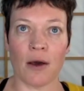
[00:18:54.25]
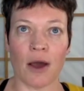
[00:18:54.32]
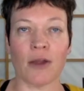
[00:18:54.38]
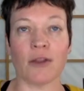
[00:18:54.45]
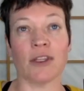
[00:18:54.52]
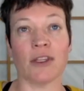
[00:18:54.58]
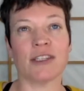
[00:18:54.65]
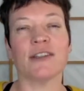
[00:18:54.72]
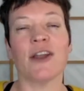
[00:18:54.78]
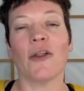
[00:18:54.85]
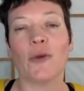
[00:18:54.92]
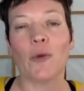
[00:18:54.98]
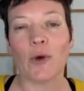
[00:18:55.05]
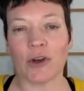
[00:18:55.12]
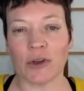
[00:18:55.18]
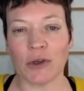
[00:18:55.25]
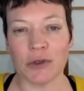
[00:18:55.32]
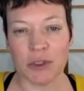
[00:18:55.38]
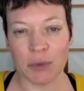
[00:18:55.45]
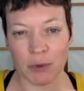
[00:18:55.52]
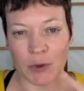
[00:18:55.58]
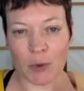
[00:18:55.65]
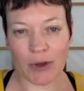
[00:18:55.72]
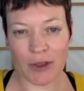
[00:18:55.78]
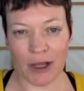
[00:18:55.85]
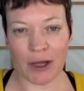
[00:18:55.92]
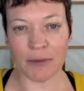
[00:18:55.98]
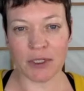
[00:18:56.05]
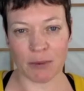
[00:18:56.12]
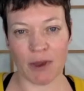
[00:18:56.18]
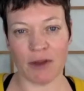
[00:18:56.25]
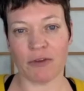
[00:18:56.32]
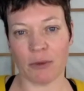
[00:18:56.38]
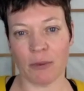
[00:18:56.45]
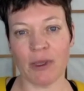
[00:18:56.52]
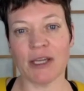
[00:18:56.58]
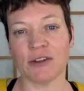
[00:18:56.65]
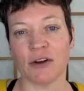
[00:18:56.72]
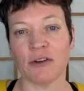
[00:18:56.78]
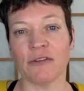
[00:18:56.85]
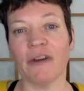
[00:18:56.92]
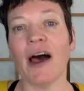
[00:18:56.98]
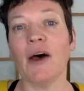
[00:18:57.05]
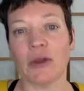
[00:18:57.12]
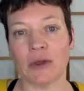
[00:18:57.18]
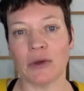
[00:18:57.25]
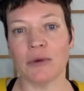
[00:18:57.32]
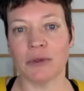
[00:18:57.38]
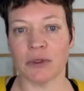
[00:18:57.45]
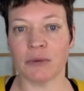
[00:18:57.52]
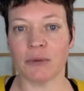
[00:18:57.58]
uh, this is not the word you use but the word that comes to mind for me is our values